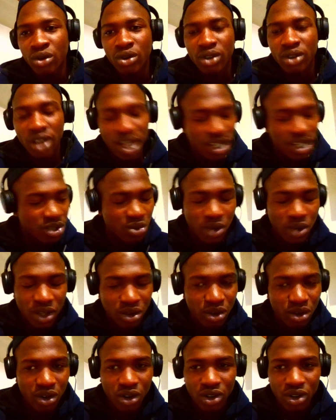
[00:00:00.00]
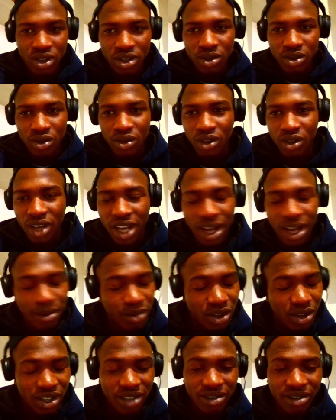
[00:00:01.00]
I swear to God, you
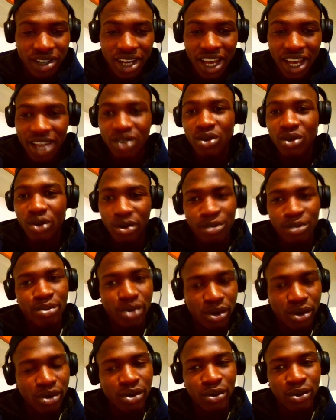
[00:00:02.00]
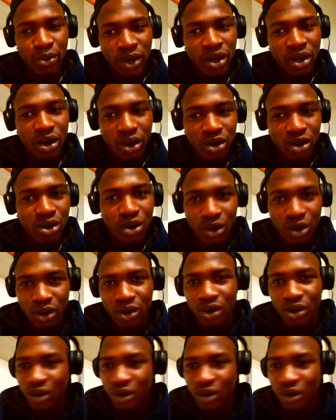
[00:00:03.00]
know. I know, bro. We all know.